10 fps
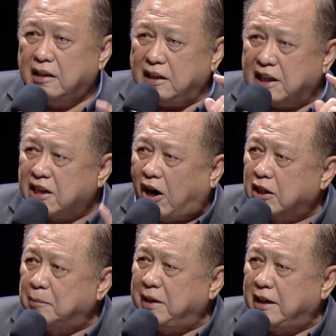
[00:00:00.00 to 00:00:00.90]

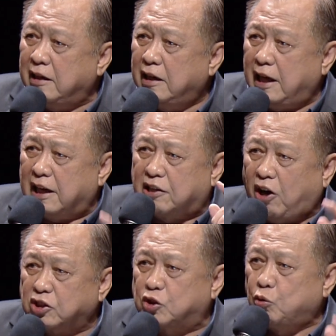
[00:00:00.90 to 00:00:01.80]
economy, in
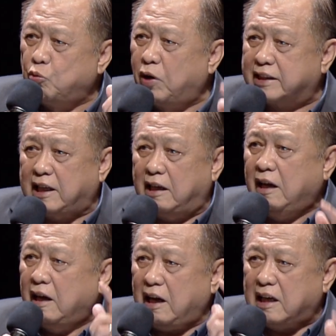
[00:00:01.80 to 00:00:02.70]
God's working
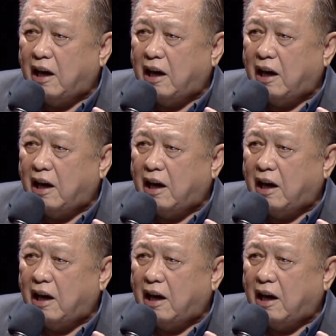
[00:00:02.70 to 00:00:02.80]
in